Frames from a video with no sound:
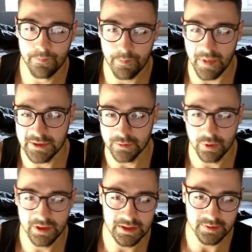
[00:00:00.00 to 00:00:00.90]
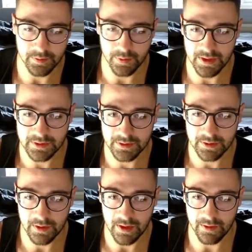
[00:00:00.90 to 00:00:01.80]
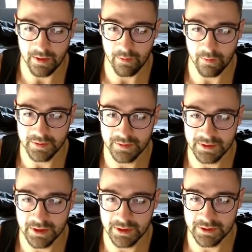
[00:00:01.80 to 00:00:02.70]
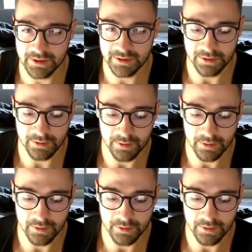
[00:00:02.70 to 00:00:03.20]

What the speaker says: based on what key's been pressed. And yeah, we just need to change these two.